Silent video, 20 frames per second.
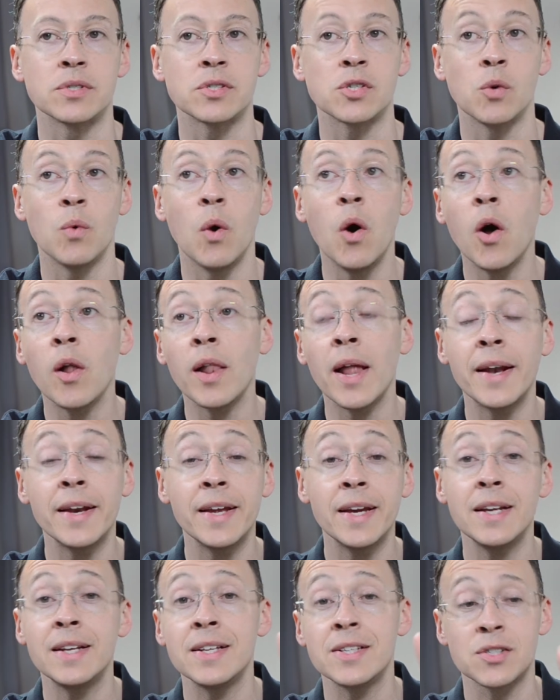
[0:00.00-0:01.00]
So all I
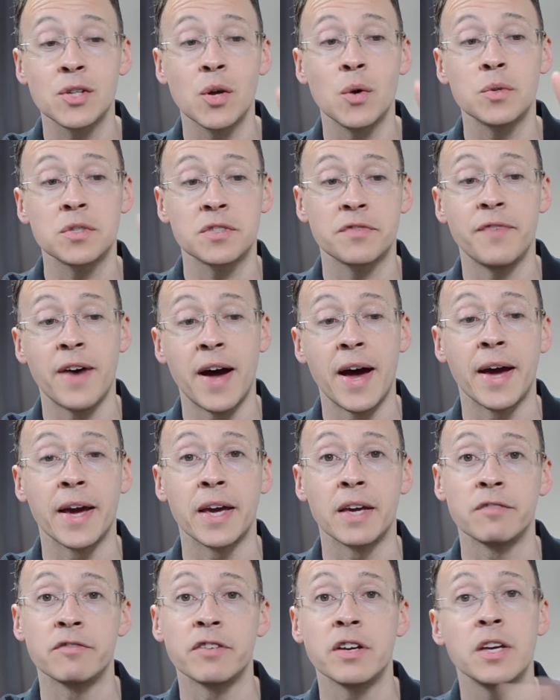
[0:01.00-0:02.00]
need is those
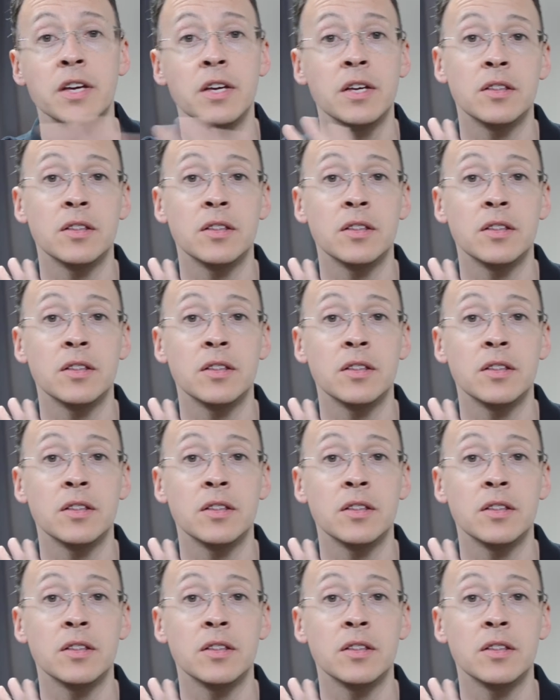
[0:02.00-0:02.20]
five.